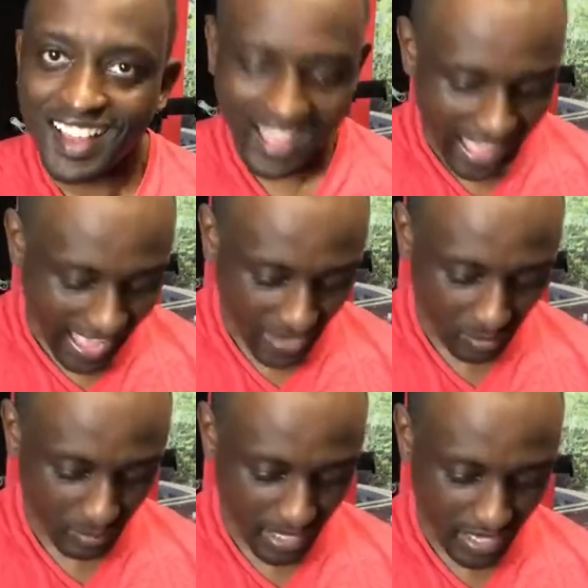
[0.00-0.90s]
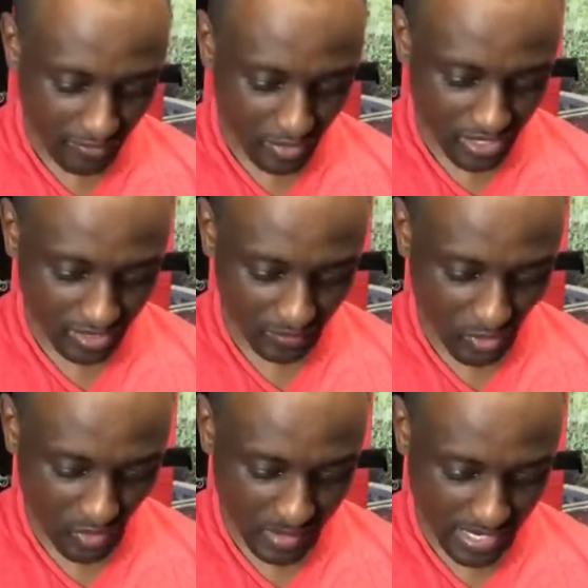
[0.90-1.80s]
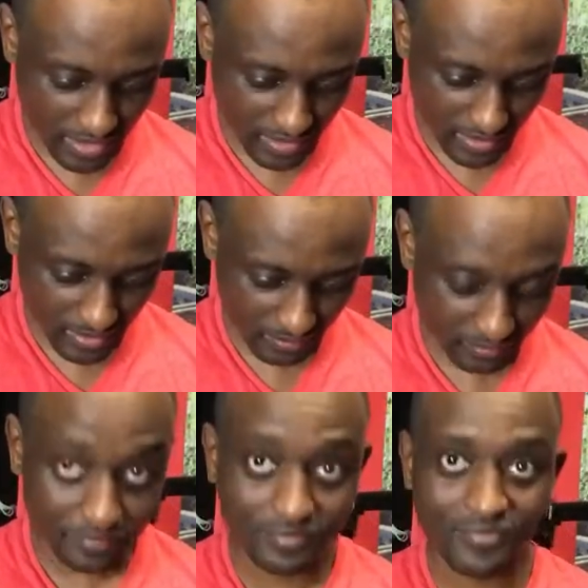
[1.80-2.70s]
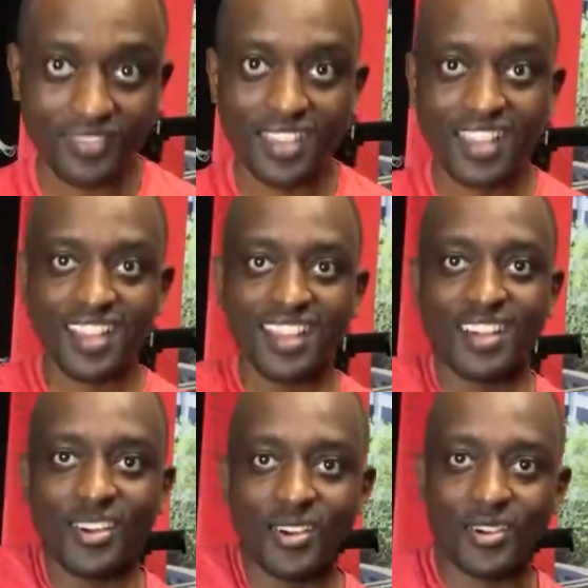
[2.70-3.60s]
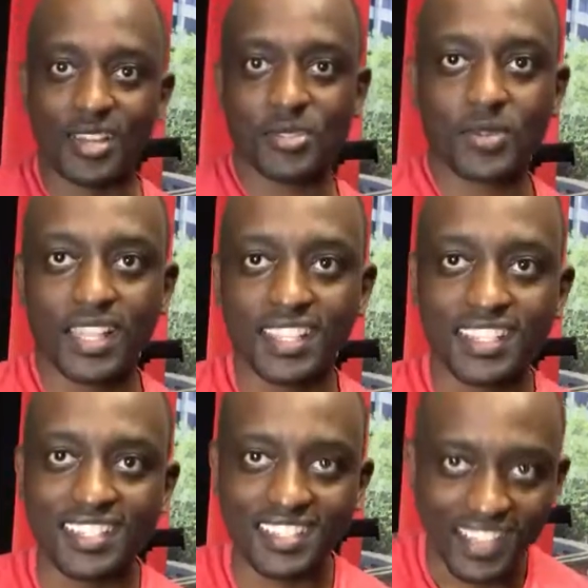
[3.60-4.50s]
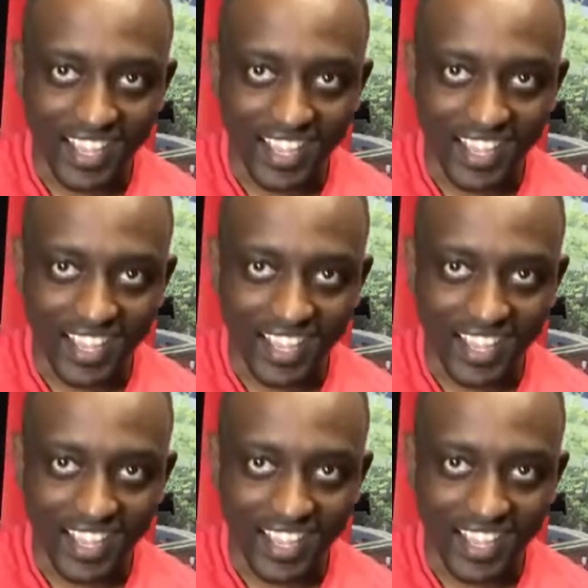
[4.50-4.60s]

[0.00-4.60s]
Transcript: I will be here for just a few minutes. All right, so I can just